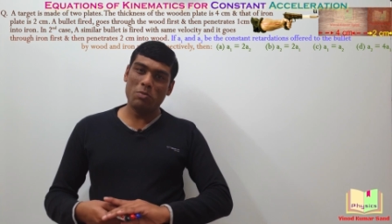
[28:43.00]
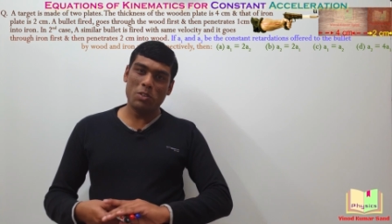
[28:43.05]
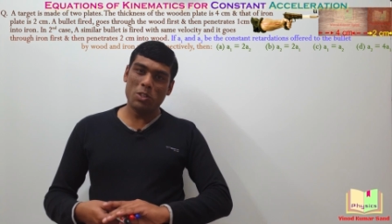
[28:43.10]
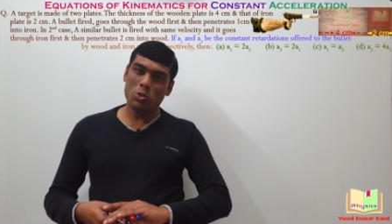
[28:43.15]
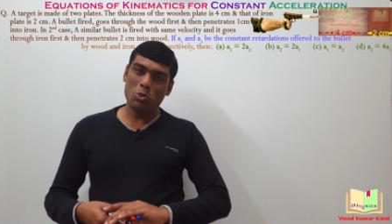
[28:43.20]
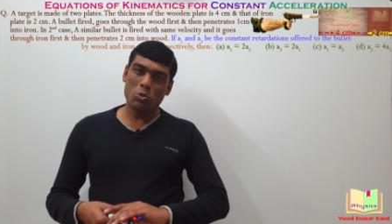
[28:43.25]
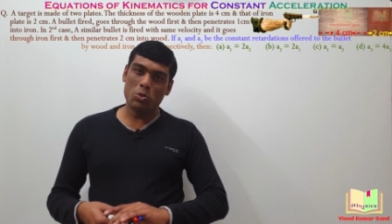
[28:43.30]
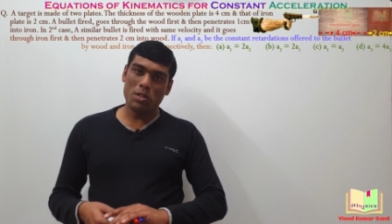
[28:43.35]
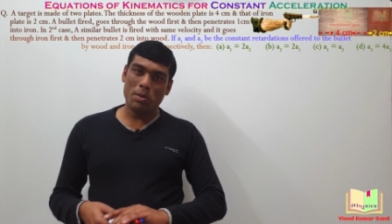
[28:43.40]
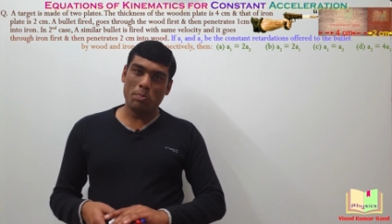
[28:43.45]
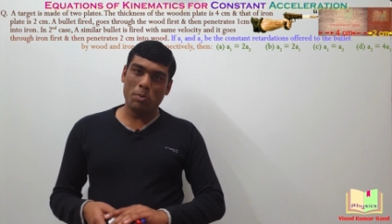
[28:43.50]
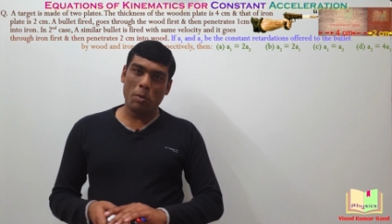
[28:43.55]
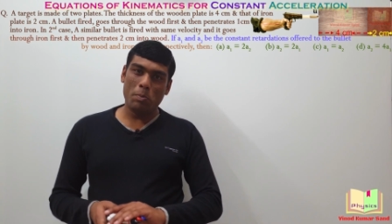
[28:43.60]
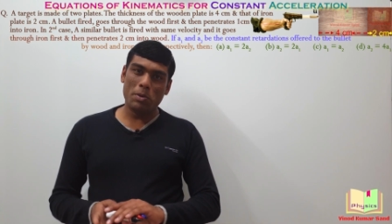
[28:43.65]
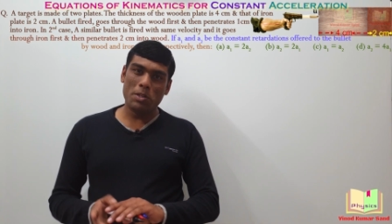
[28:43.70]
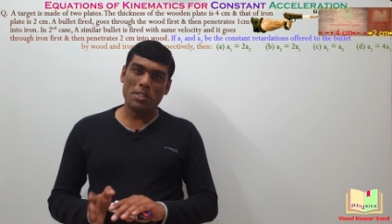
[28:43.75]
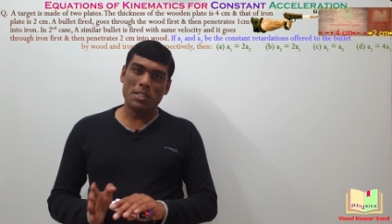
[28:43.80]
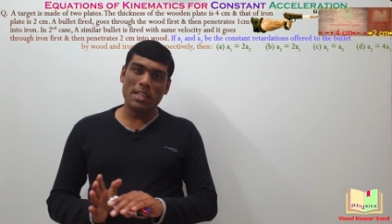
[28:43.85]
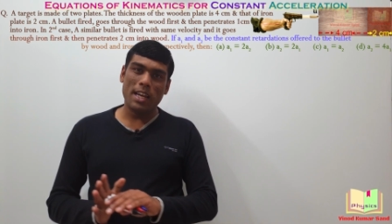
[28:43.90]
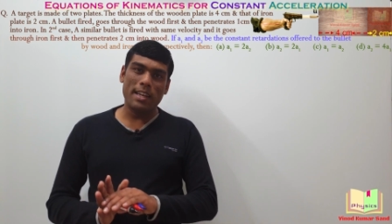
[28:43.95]
we choose the
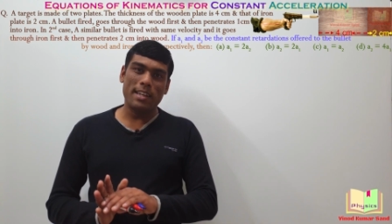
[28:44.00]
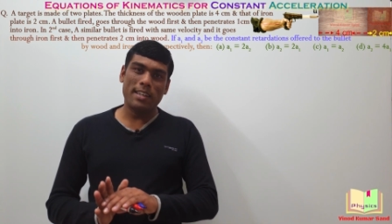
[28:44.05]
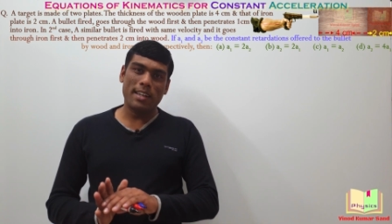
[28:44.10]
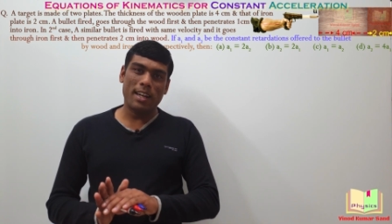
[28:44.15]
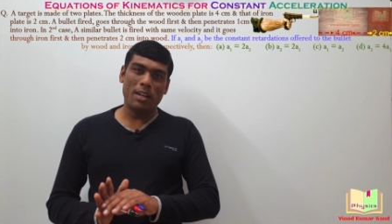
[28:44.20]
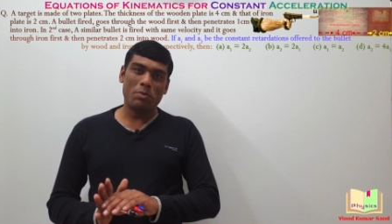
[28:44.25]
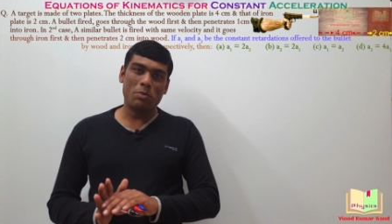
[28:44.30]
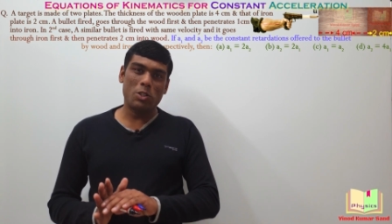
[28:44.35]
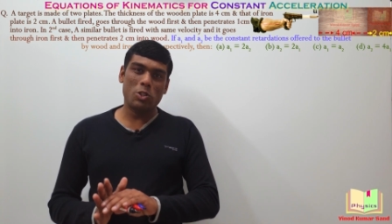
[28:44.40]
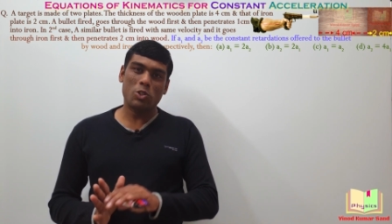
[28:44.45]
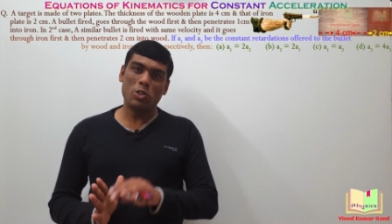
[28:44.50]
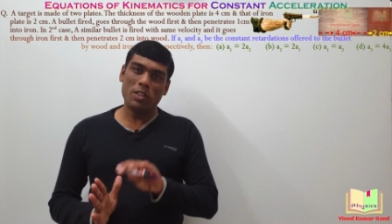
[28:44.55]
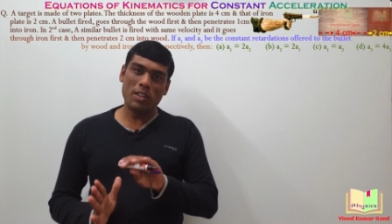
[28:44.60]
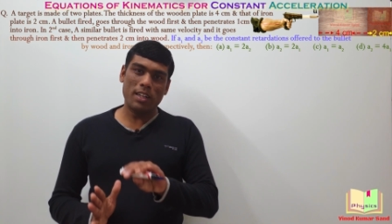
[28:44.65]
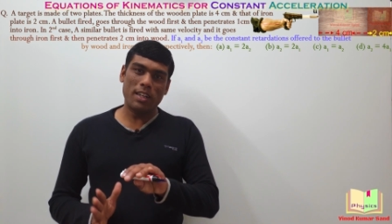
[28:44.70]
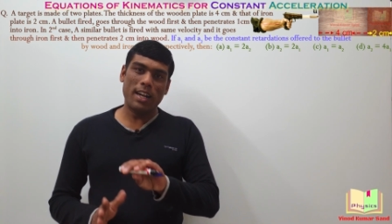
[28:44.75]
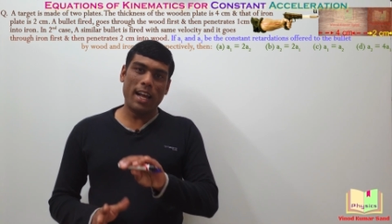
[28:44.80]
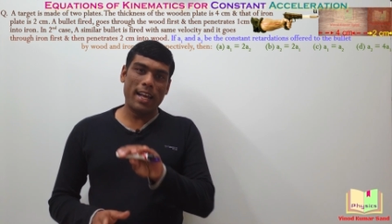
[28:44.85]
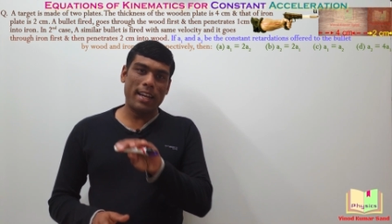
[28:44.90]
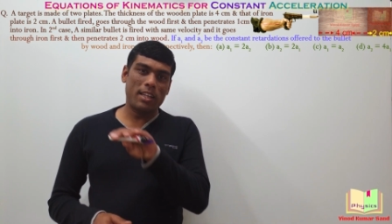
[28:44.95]
proper sign convention,
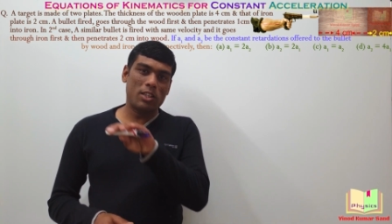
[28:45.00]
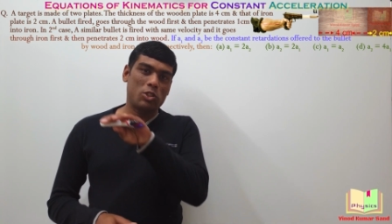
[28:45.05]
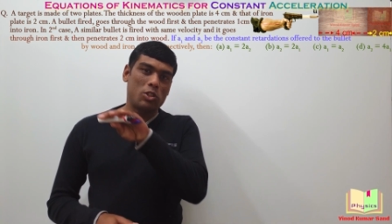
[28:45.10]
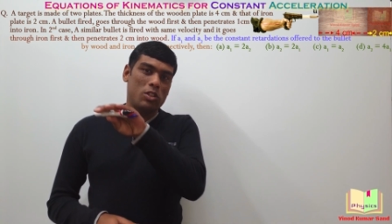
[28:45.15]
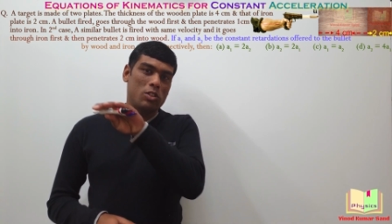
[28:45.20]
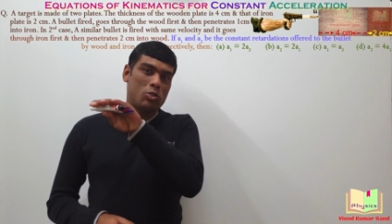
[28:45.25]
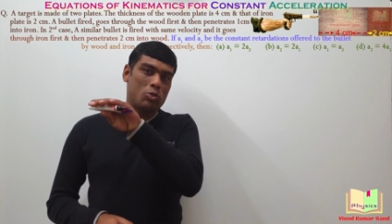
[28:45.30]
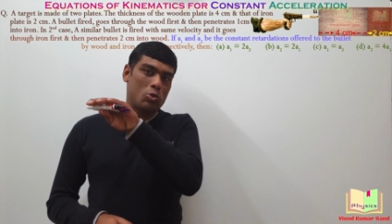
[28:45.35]
the direction.